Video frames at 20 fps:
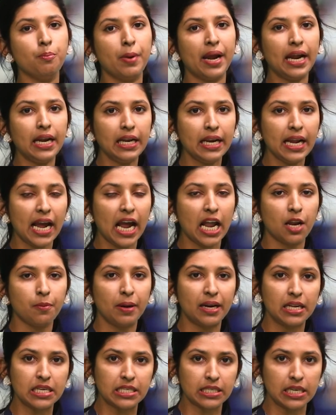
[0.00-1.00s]
mainly I will
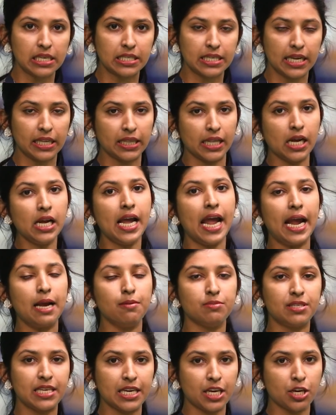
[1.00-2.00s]
be discussing the
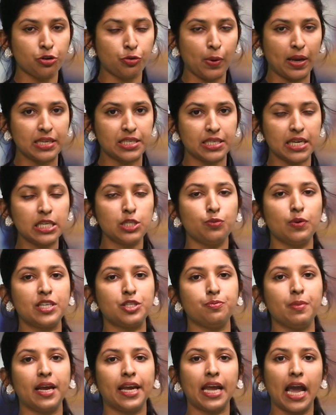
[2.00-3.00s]
MCQ questions
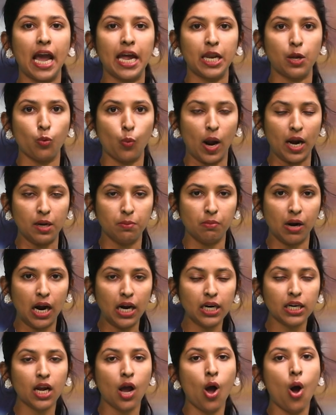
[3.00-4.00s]
which may carry 1
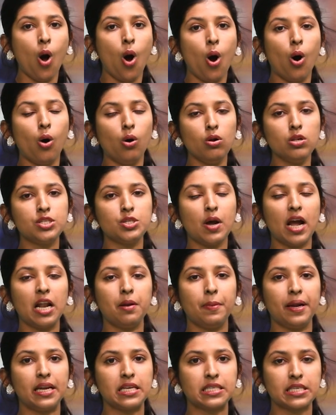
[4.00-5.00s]
mark. Also, I
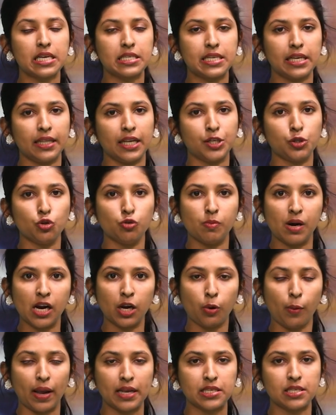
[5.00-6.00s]
will be discussing the
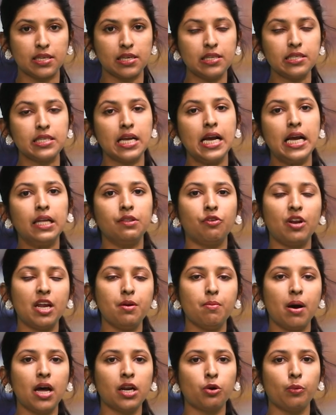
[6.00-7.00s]
2-mark questions,
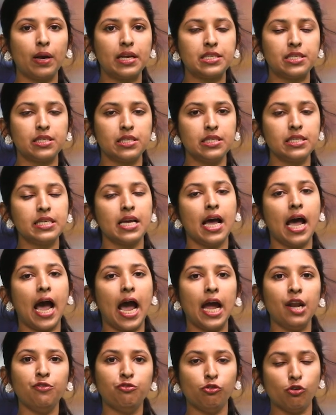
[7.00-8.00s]
3-mark questions
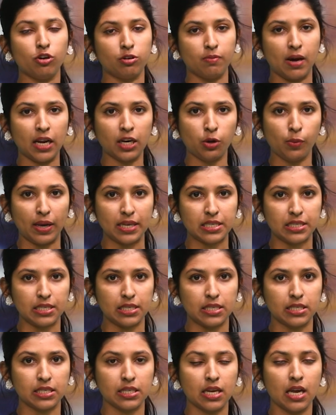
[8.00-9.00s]
and 4-mark
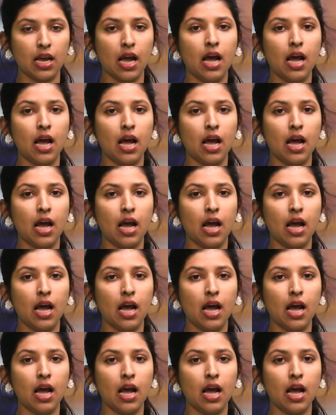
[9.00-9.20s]
questions.